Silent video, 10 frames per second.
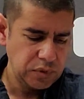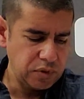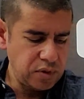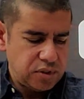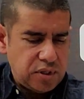
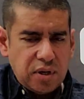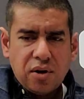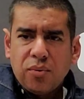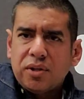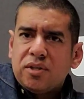Here, this thing, I
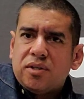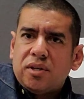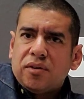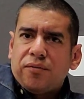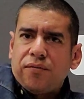don't want this thing
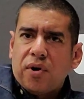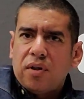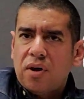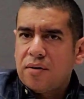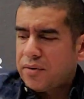to
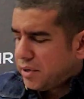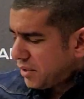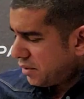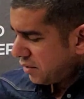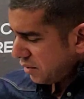fall off right here.